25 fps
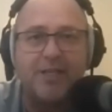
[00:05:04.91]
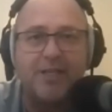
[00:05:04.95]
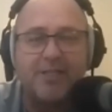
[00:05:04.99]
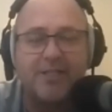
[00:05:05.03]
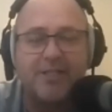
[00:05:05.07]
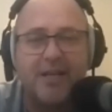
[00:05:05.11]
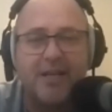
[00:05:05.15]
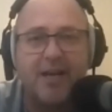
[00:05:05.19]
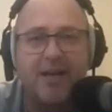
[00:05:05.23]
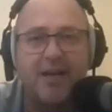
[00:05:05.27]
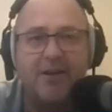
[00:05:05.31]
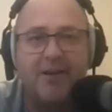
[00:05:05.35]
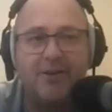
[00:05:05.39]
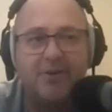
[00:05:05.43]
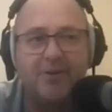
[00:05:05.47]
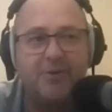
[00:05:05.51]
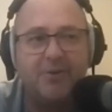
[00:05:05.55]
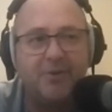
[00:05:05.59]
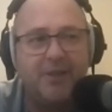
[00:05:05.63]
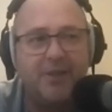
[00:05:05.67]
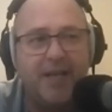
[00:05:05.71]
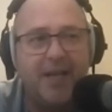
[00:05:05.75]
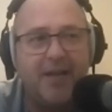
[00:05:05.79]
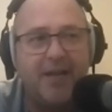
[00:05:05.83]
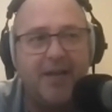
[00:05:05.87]
So,
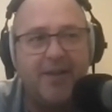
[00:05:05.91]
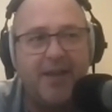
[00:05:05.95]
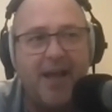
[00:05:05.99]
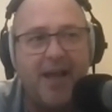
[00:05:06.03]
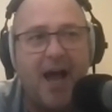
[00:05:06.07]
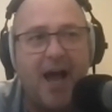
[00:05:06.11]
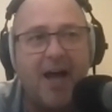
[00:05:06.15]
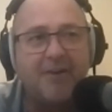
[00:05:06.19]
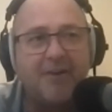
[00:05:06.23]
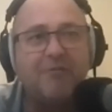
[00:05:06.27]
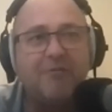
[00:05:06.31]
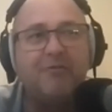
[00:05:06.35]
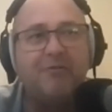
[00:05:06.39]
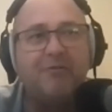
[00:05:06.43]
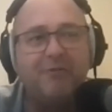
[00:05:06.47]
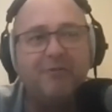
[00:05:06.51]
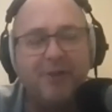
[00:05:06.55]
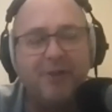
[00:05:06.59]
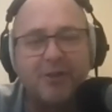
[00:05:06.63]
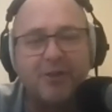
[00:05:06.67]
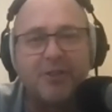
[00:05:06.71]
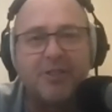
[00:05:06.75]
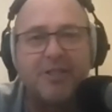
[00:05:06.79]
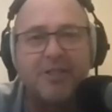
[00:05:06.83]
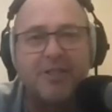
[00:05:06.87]
yeah, the
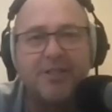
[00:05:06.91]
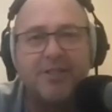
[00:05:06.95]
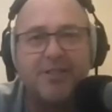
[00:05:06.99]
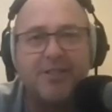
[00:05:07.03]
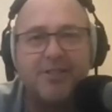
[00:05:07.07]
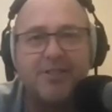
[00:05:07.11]
unfiltered